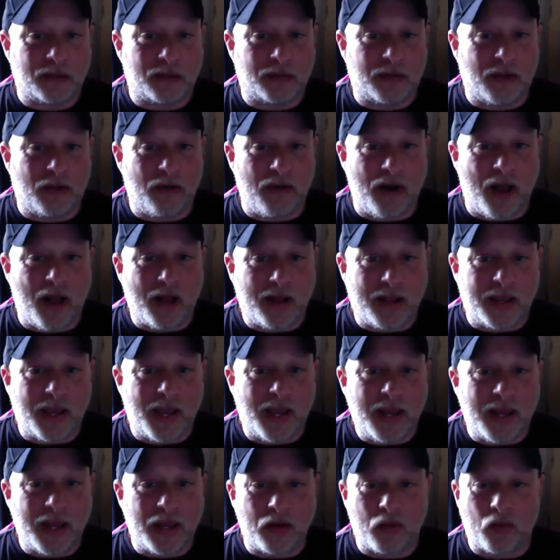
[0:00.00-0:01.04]
they're not
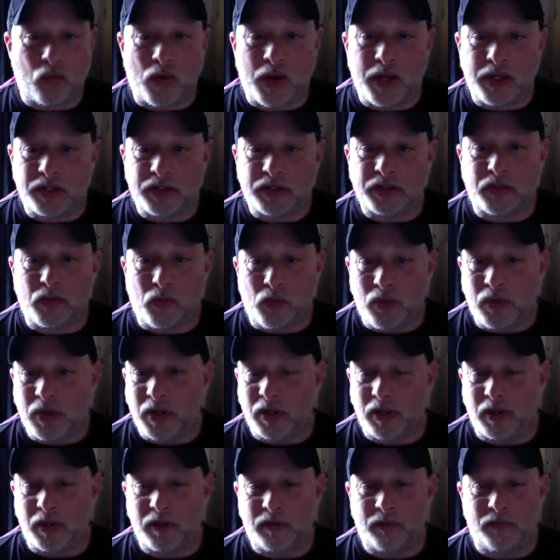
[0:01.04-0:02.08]
getting great
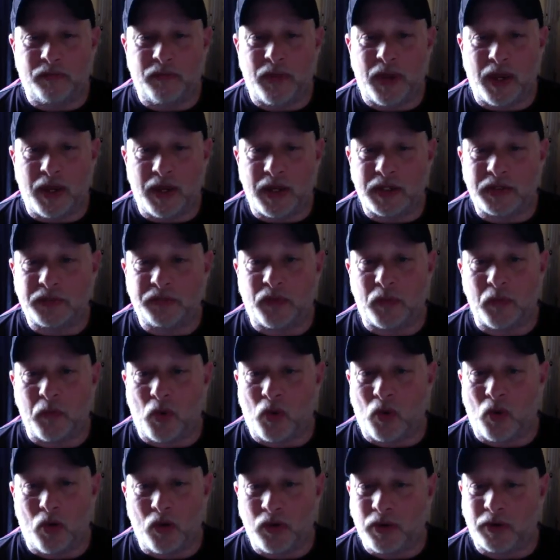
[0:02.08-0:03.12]
scoring, Vegas, from
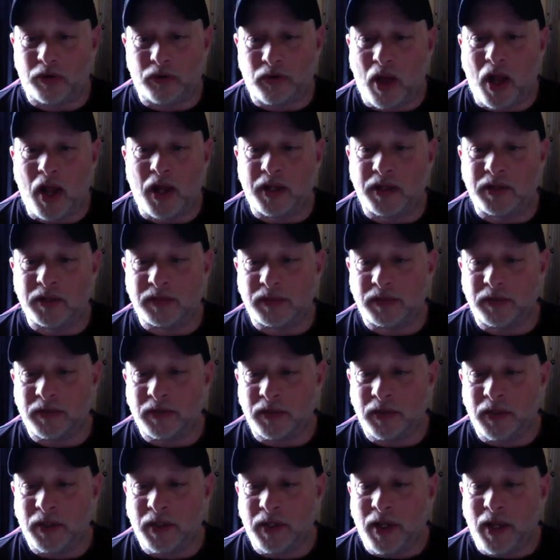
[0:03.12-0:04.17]
all their lines,
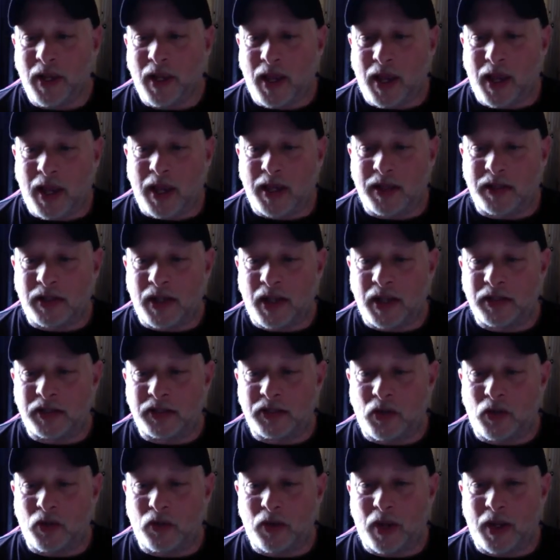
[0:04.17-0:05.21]
and
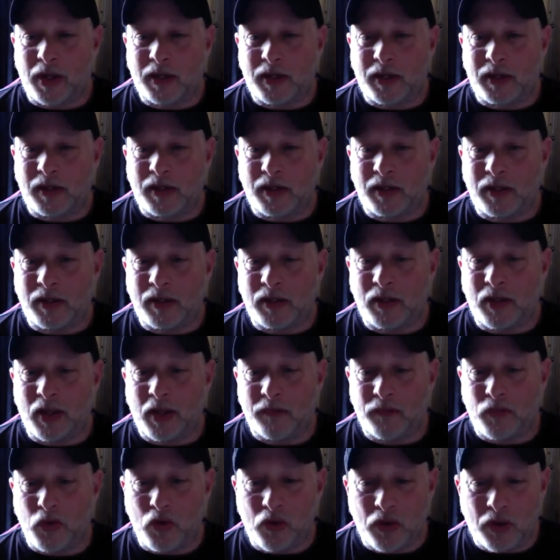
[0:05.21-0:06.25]
so like
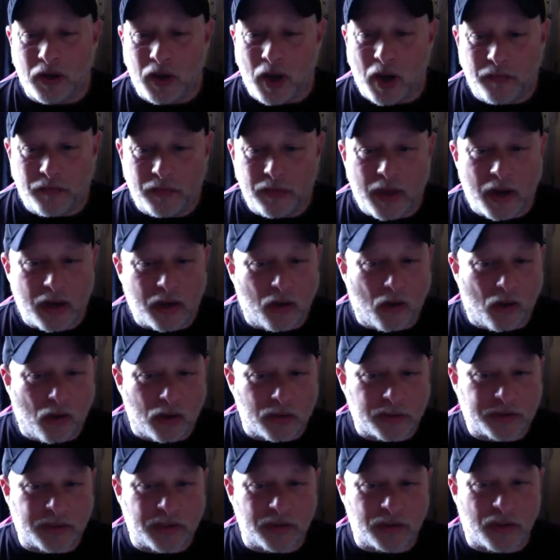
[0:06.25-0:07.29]
if you could cover that
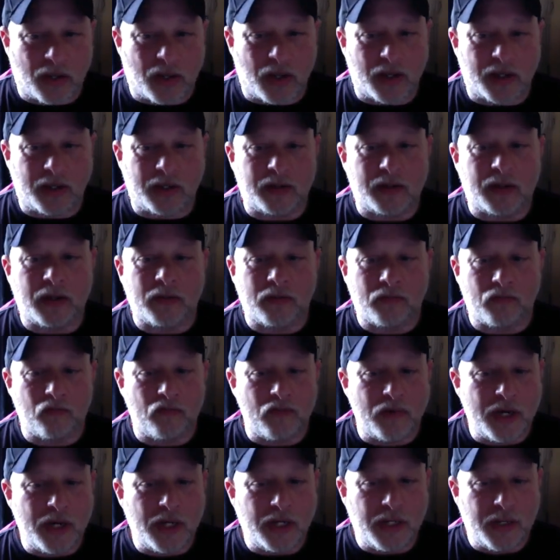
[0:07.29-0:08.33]
Carlson line
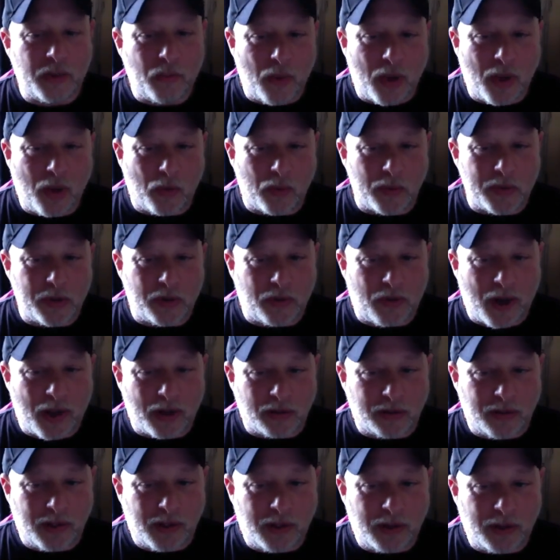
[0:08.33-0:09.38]
really well when you're
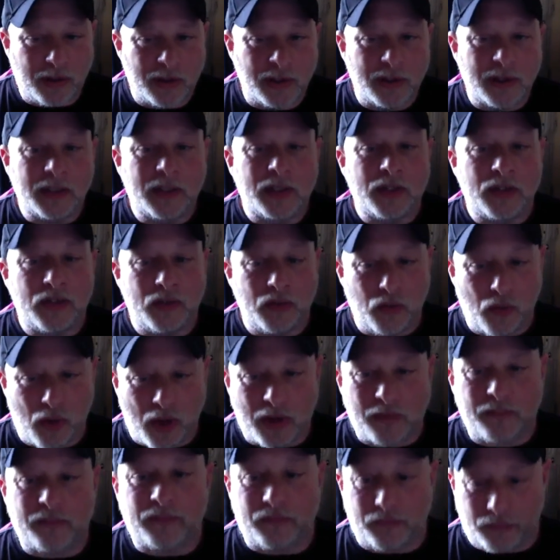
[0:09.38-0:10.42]
out there, you
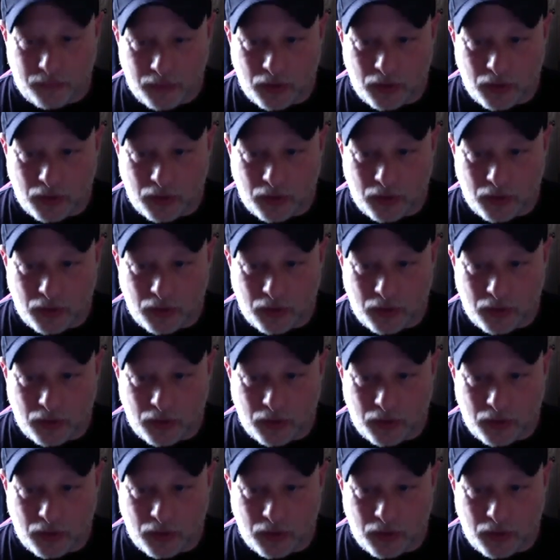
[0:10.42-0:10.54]
have